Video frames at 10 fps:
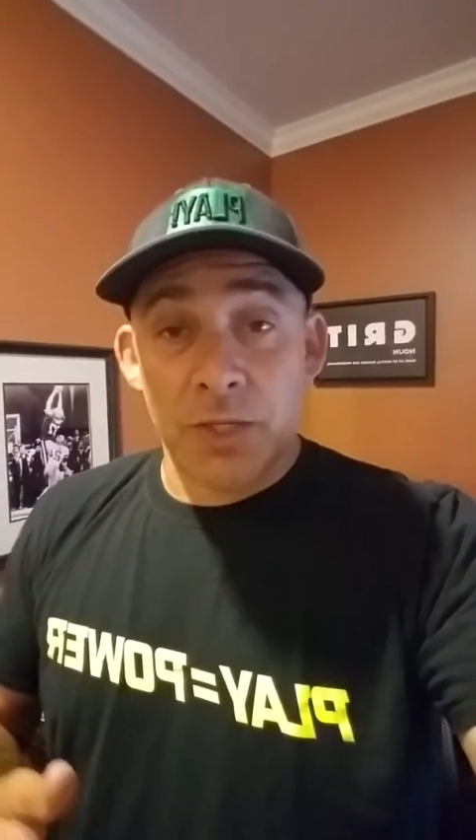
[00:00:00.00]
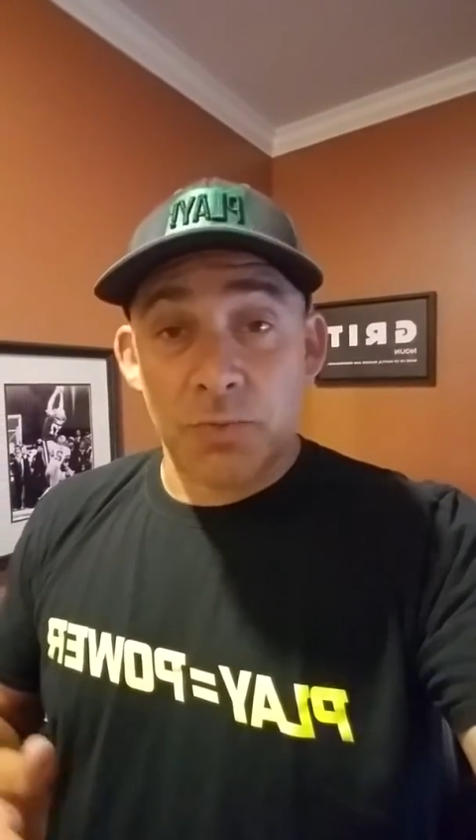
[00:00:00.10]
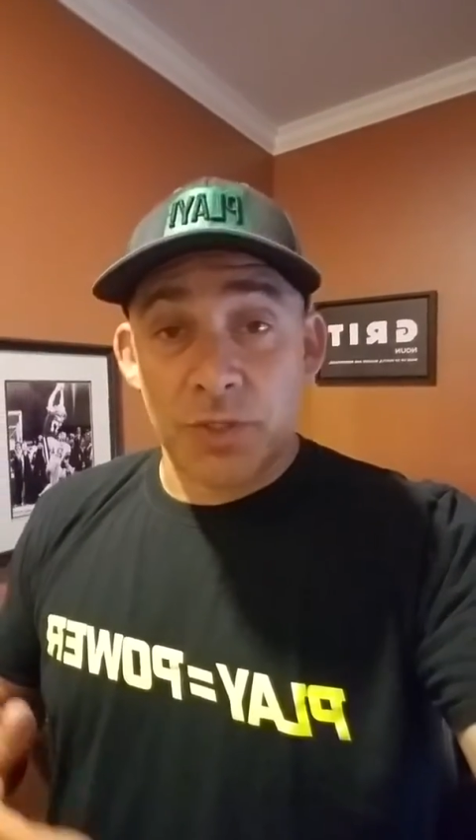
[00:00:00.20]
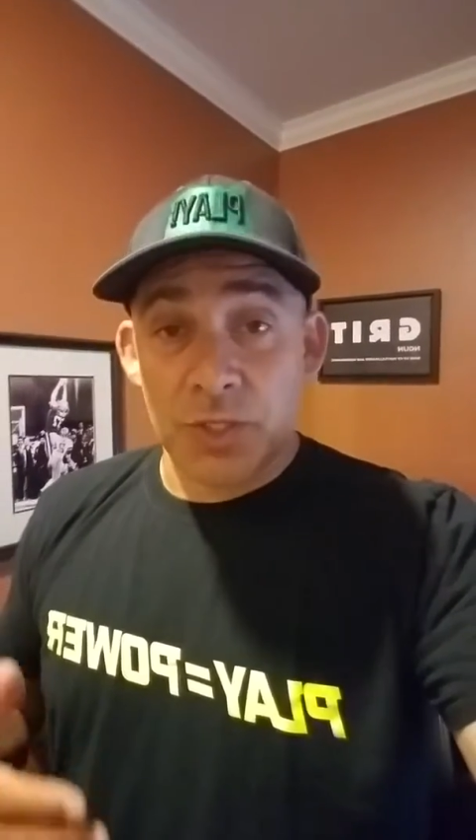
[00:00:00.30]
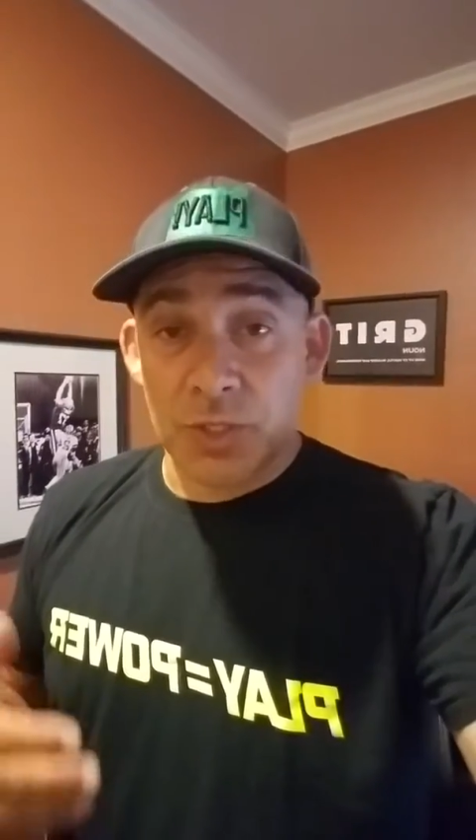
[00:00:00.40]

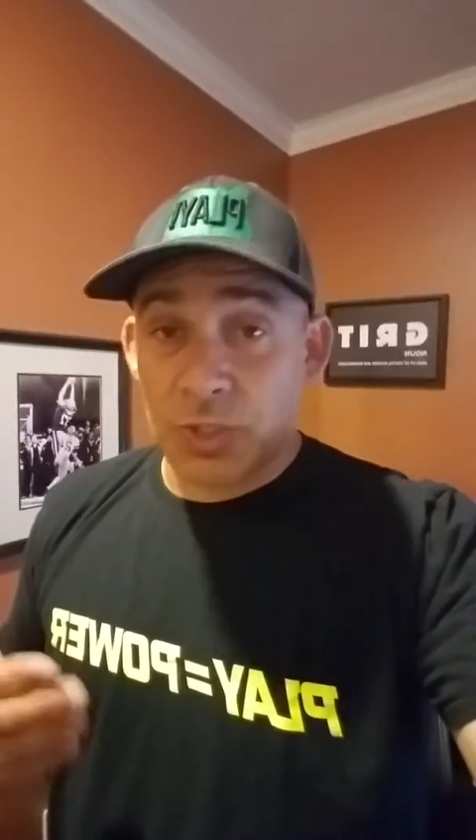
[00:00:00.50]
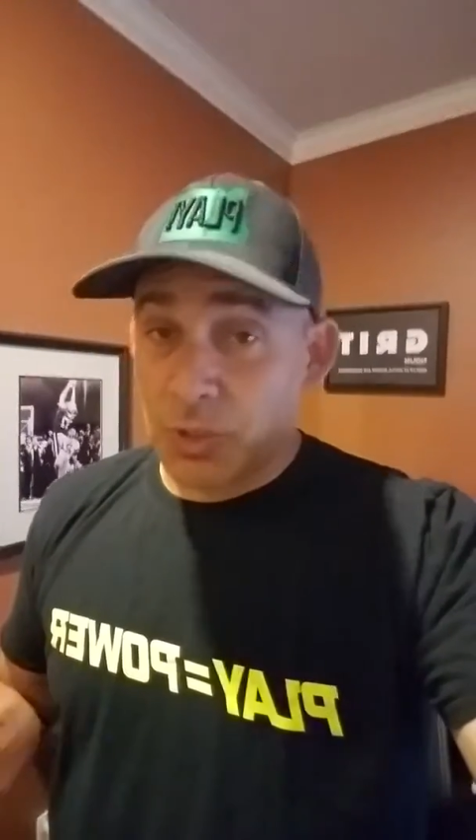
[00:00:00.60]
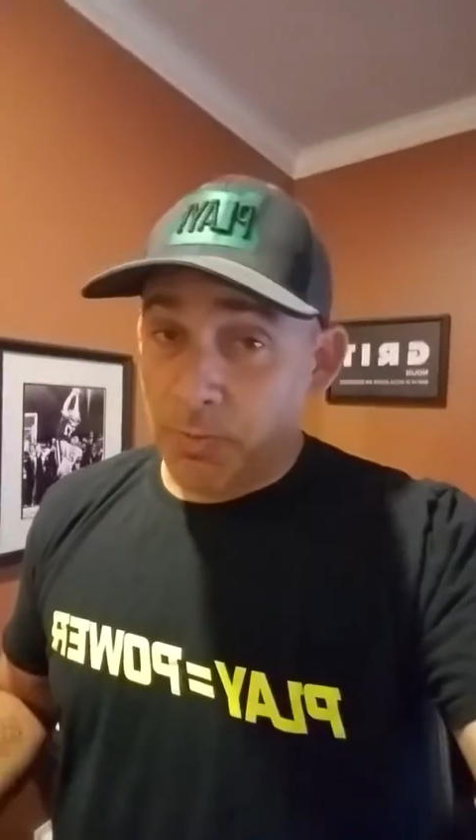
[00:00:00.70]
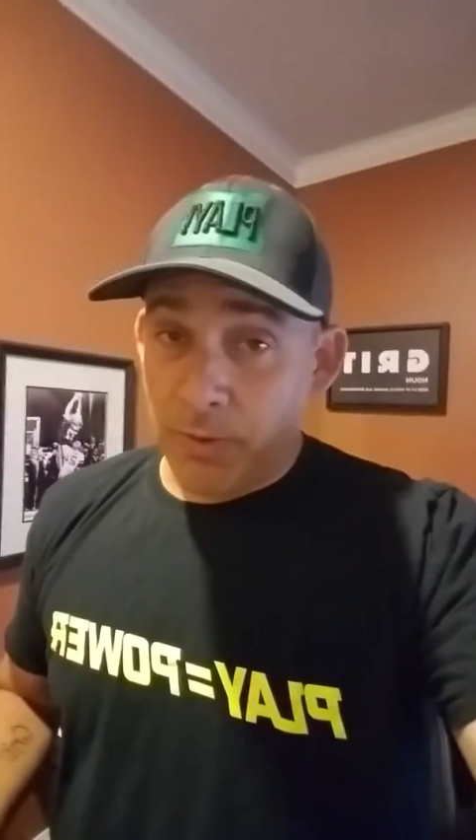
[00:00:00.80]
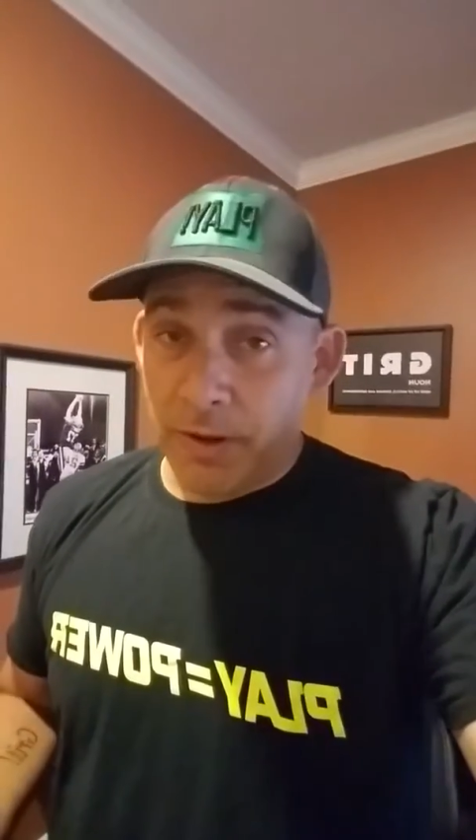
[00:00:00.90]
which is
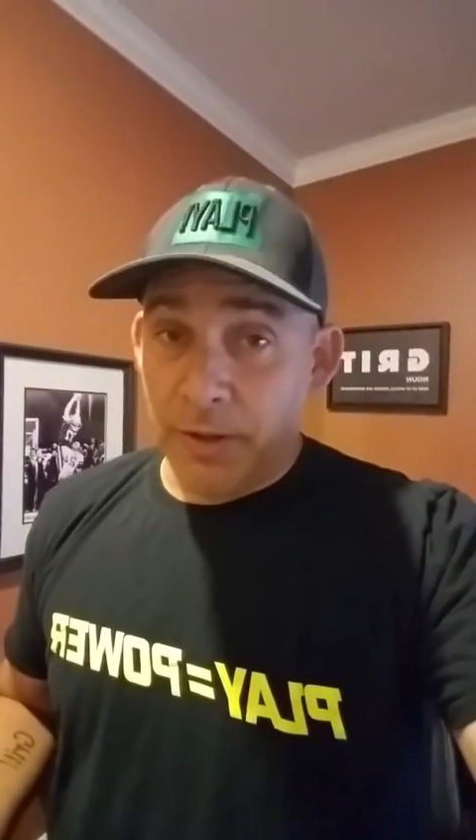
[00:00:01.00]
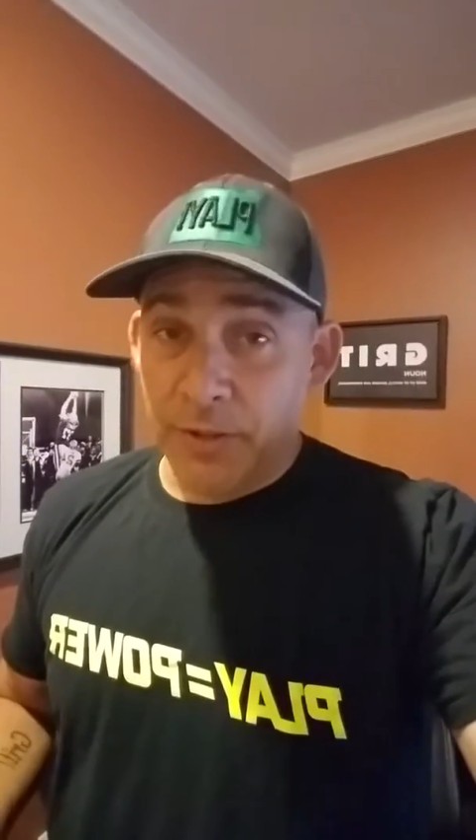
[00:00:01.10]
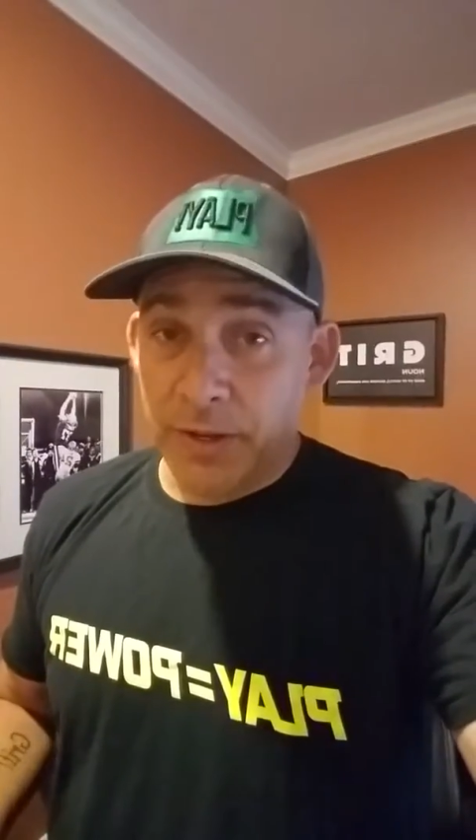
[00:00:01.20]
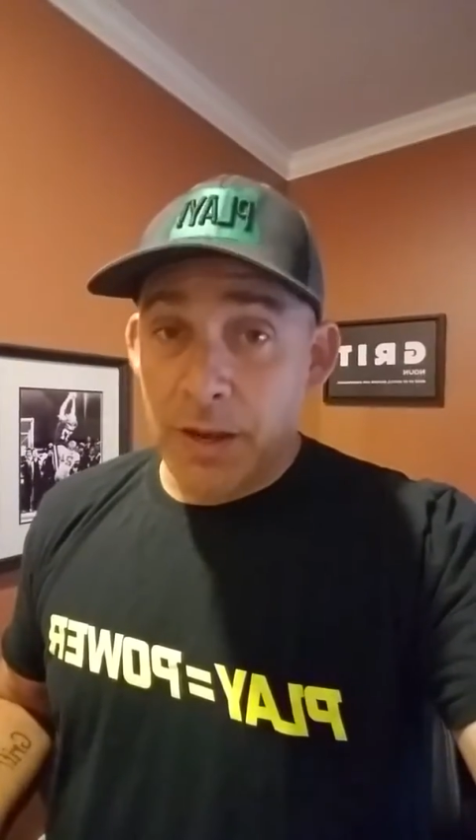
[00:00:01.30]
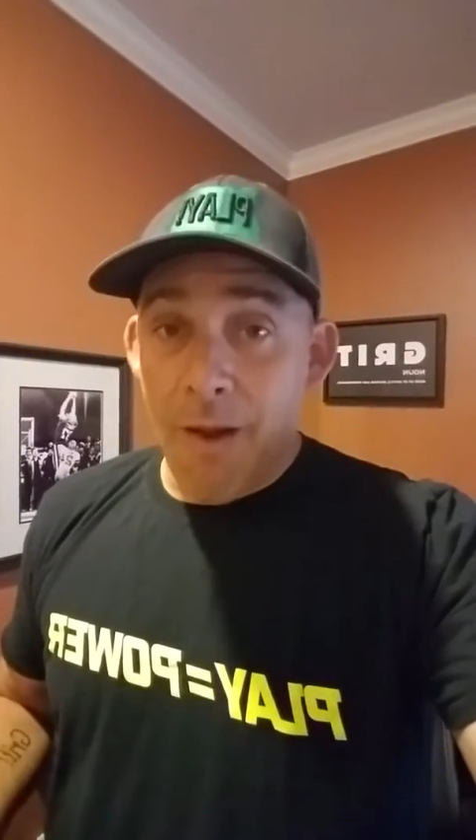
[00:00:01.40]
super
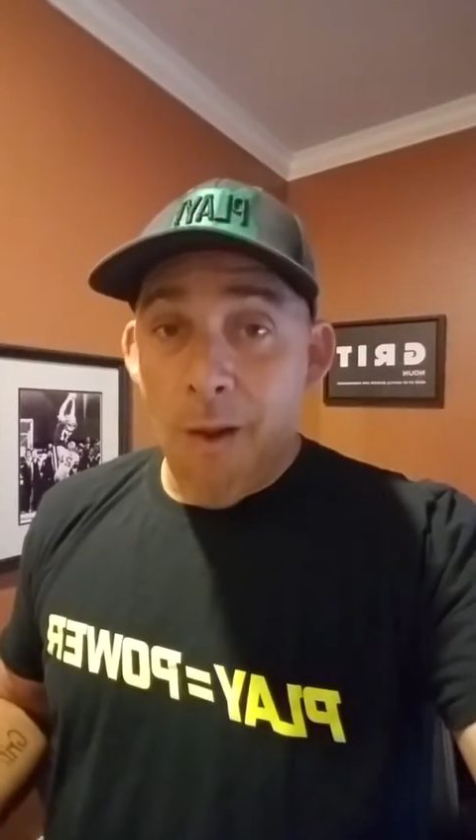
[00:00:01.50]
healthy.